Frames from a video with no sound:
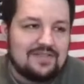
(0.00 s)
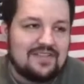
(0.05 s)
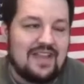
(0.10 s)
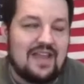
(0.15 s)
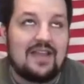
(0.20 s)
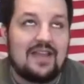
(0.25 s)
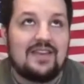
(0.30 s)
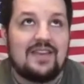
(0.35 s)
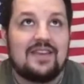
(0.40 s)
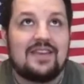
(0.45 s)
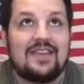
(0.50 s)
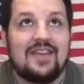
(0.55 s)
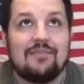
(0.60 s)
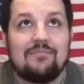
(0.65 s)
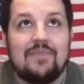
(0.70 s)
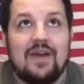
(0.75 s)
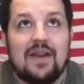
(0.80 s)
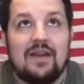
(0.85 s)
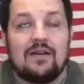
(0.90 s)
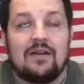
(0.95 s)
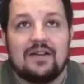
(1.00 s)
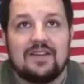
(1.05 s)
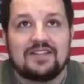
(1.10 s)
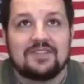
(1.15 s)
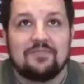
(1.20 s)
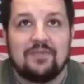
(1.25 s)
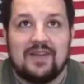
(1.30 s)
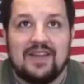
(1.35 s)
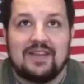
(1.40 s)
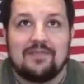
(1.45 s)
I need to get better at
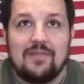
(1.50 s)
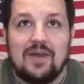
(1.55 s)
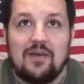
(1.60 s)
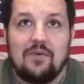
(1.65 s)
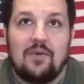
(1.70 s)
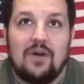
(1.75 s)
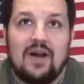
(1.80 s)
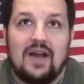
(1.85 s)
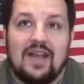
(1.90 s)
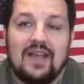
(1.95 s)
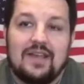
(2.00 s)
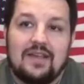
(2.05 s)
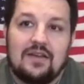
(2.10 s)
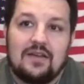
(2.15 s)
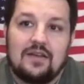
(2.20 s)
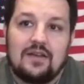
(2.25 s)
explaining my why.